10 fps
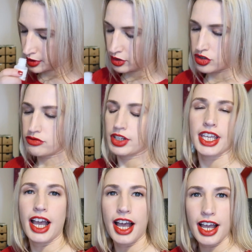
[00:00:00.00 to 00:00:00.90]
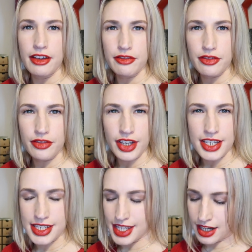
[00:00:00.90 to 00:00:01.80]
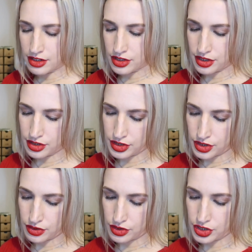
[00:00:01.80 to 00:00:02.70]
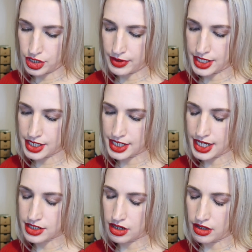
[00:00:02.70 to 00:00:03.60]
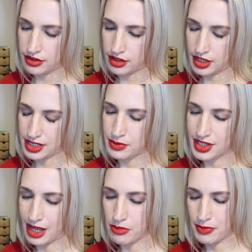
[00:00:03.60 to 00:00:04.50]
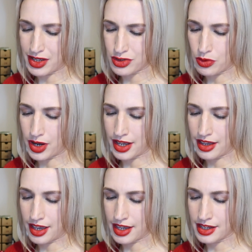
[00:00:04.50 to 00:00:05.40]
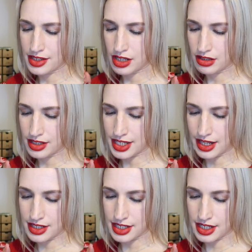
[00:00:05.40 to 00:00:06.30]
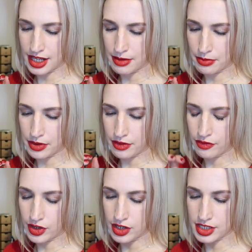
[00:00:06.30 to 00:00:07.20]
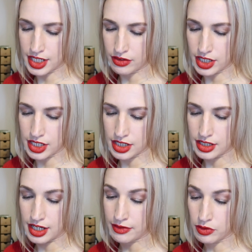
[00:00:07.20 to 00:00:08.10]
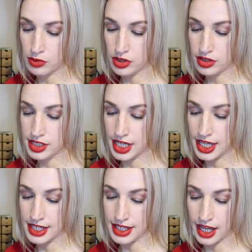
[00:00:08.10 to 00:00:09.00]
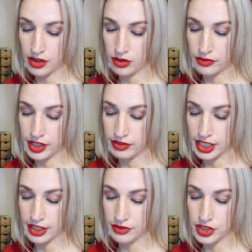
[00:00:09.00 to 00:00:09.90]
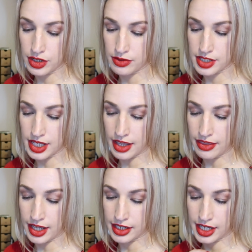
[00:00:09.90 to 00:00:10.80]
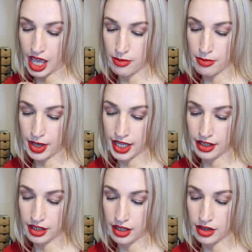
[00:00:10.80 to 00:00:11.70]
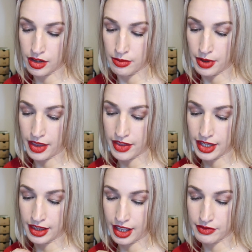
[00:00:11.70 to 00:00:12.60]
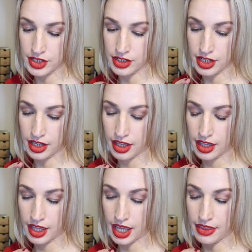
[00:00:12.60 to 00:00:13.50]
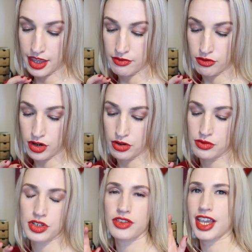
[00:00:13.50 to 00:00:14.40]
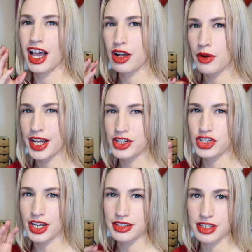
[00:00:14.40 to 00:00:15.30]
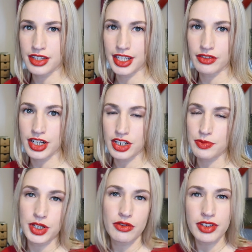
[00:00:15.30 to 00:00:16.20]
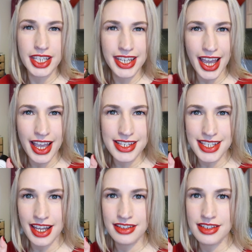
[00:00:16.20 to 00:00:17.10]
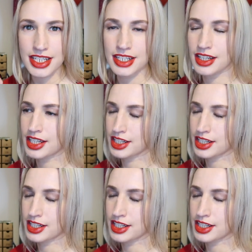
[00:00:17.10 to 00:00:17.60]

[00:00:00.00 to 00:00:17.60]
Doesn't really have a scent as such to it. To say it's got, I suppose chamomile's quite a subtle scent, isn't it? But the first ingredient after water is aloe vera leaf juice, and then chamomile herb, and then lavender, and then rose. So they are quite gentle ingredients, but you don't really get a scent.